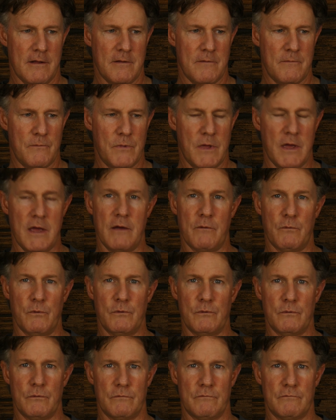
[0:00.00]
yeah,
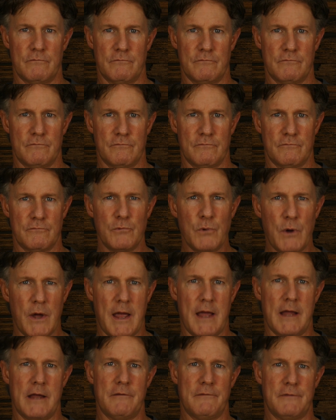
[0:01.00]
we were
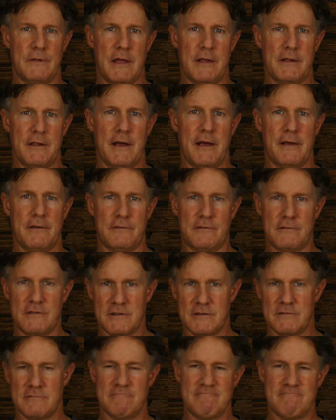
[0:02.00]
hanging for that last,